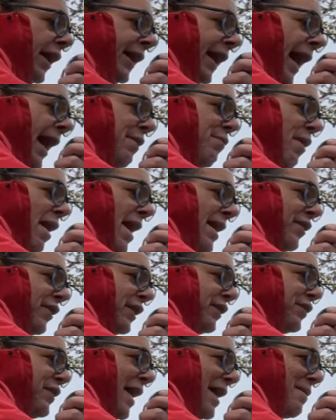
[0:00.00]
Okay, Randall,
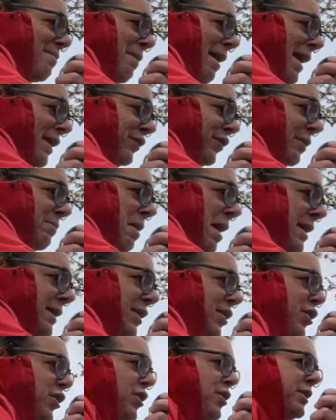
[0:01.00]
isn't that amazing, mate?
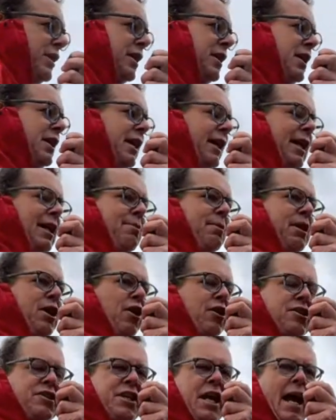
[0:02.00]
You didn't hear me
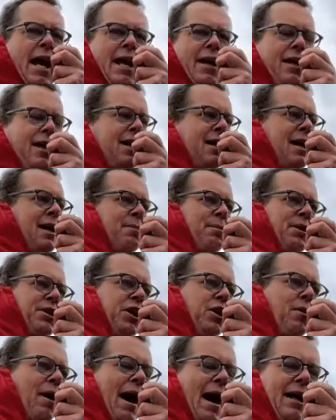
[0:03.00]
on 10, but
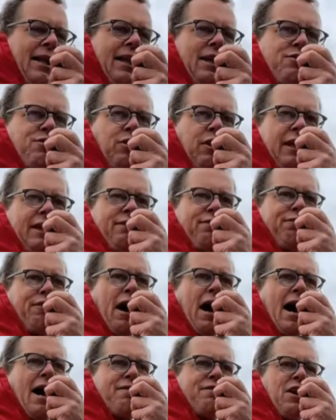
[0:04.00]
you are literally
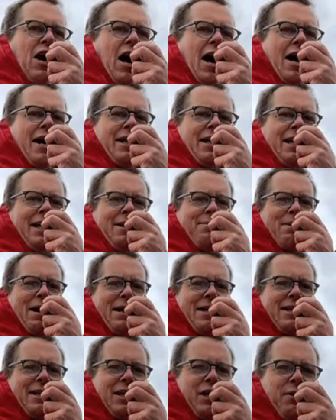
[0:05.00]
5'9 here,
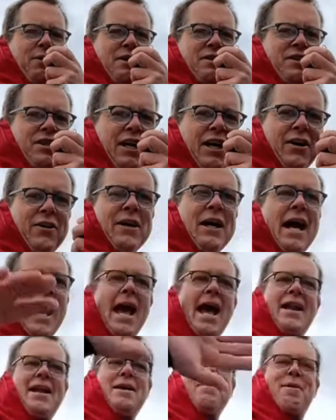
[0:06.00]
buddy, QSL.
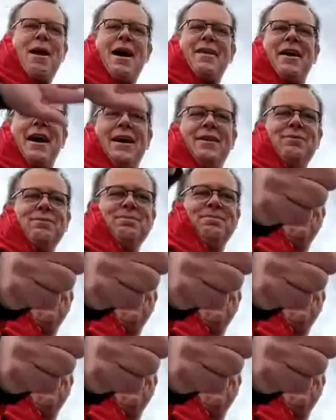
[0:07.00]
Andy, brother!